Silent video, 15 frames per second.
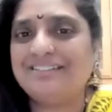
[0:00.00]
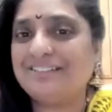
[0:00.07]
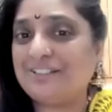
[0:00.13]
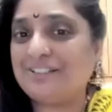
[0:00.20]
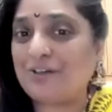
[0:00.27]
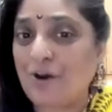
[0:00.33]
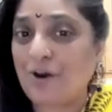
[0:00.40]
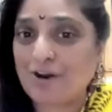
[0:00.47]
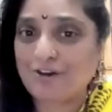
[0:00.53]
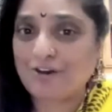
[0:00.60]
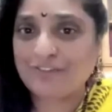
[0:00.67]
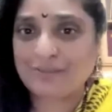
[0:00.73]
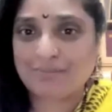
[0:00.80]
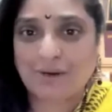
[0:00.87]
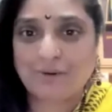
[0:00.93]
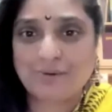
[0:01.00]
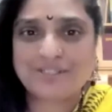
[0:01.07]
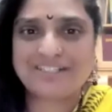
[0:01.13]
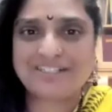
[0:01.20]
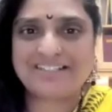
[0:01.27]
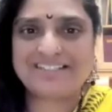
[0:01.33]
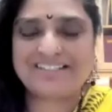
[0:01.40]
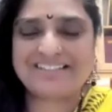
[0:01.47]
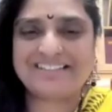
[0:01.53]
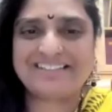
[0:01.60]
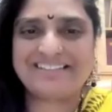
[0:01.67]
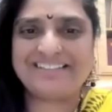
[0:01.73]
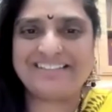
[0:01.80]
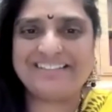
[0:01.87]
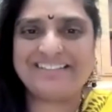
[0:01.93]
the rock of the mountains,
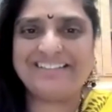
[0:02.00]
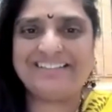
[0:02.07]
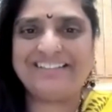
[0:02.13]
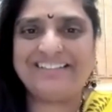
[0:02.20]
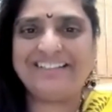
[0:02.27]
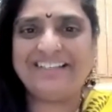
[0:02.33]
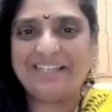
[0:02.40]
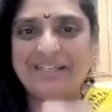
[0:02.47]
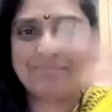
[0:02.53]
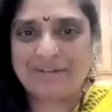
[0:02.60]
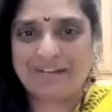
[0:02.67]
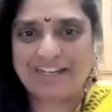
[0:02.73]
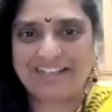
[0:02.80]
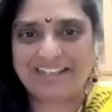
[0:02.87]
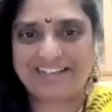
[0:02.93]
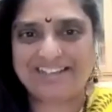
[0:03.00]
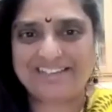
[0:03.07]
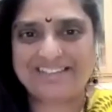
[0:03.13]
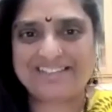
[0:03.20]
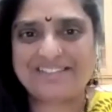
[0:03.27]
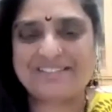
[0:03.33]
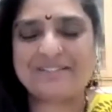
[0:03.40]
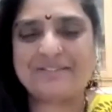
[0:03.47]
Himalayas.